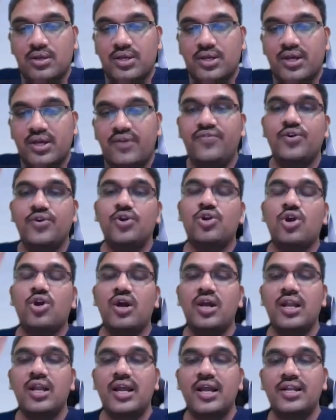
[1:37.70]
If you
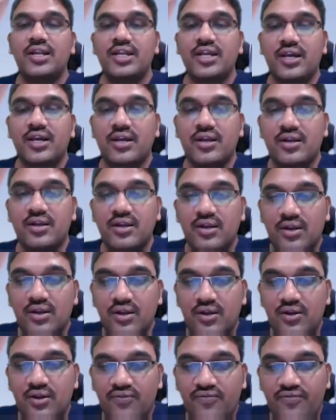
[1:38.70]
draw a line here
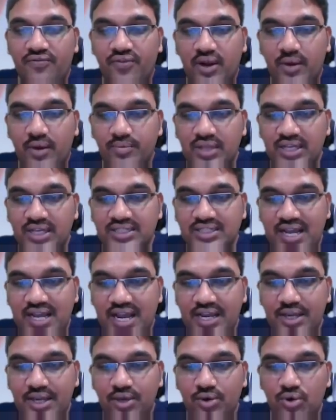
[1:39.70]
from the
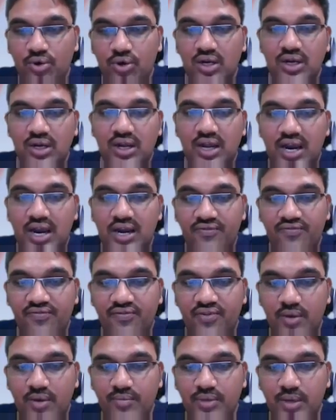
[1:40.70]
saccule and
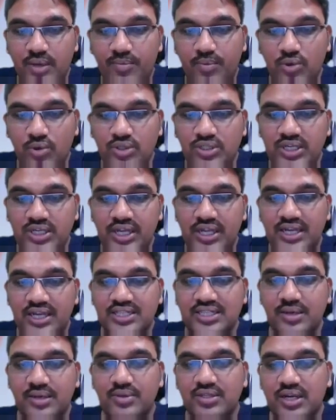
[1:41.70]
from the
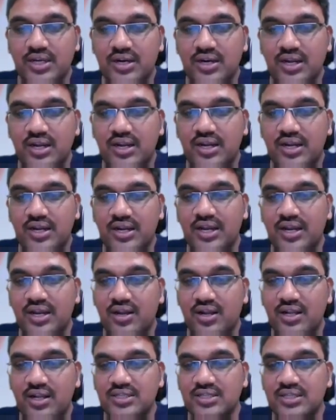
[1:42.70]
posterior semicircular
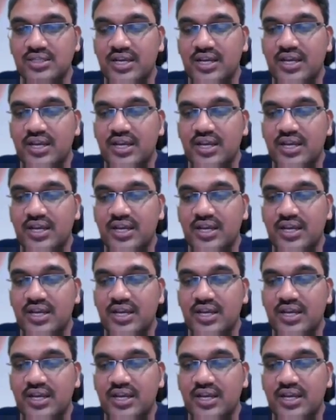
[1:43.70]
canals,